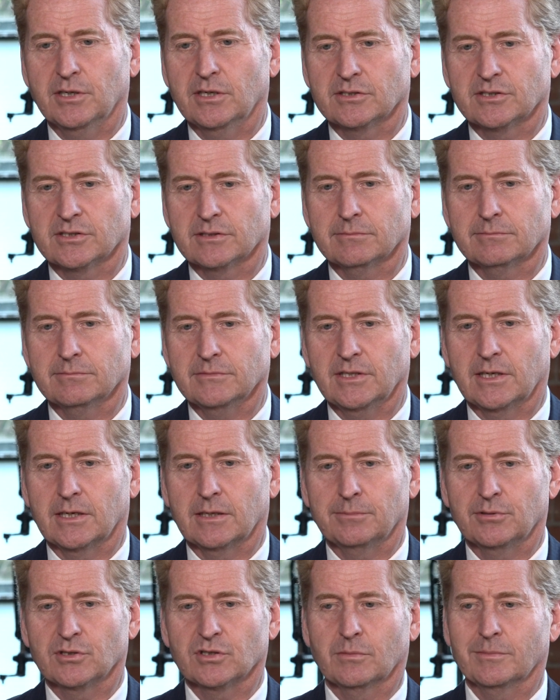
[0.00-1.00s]
person, you
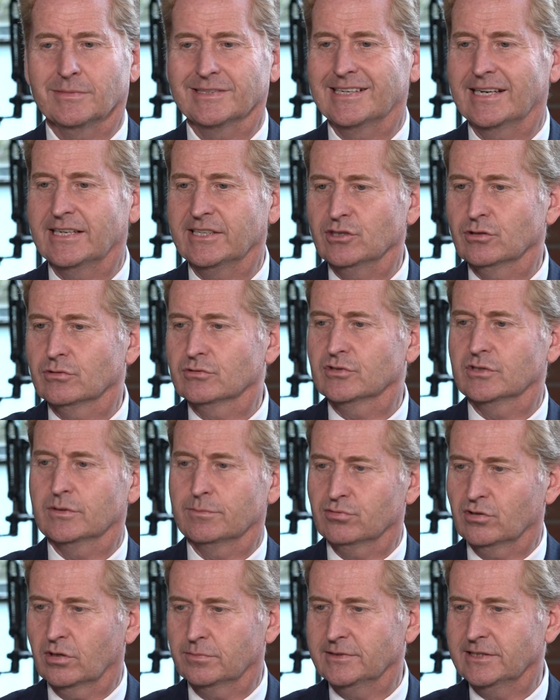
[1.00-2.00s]
know, someone getting onto the
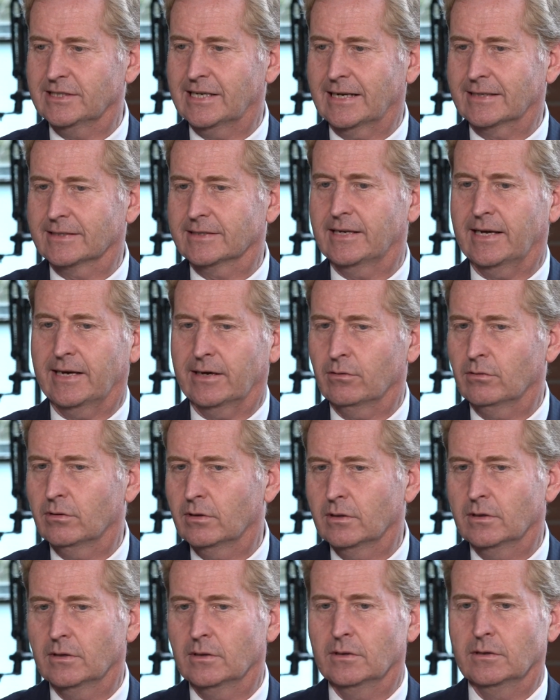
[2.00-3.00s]
property ladder now
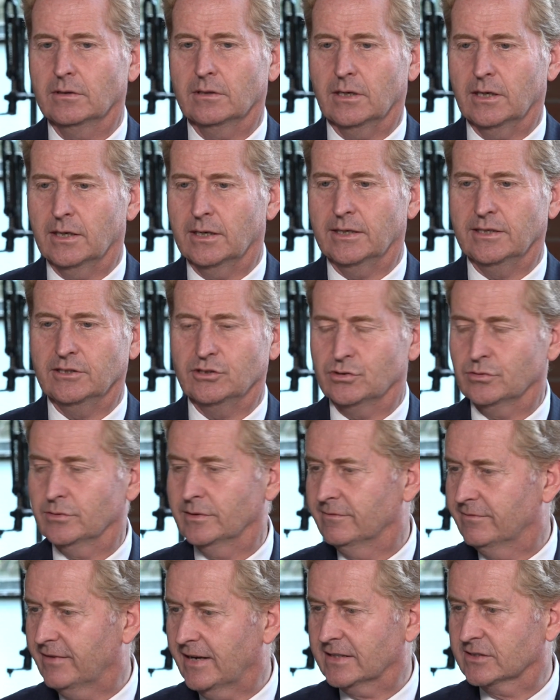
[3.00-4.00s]
to
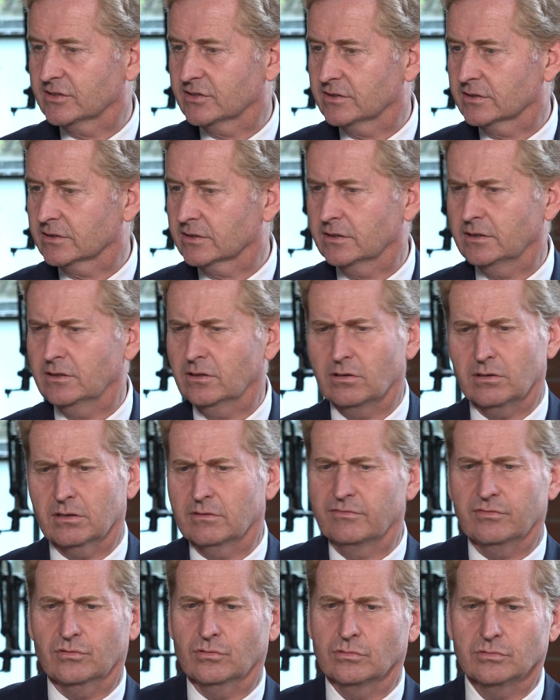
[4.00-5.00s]
invest cannot
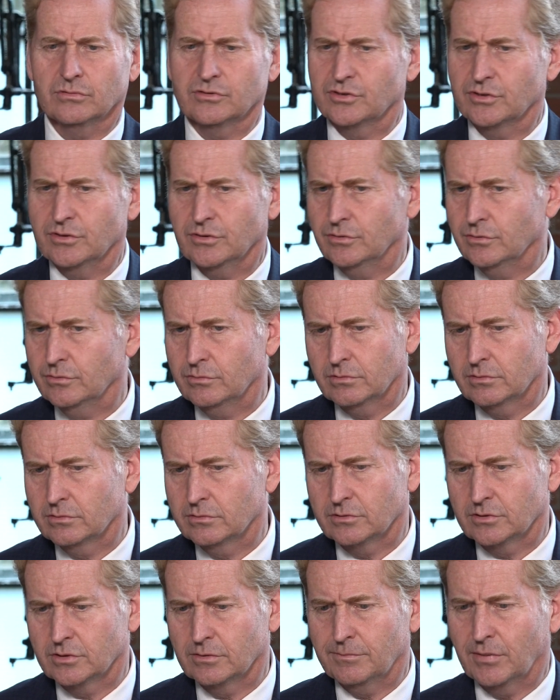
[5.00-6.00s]
afford to
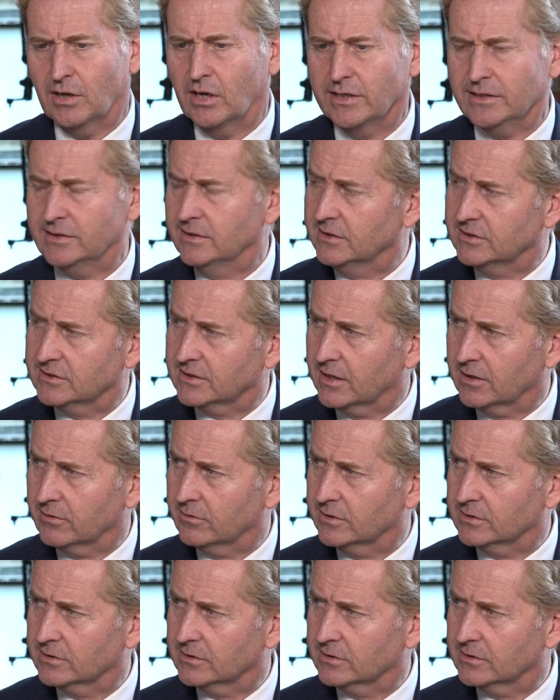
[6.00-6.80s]
buy in these areas.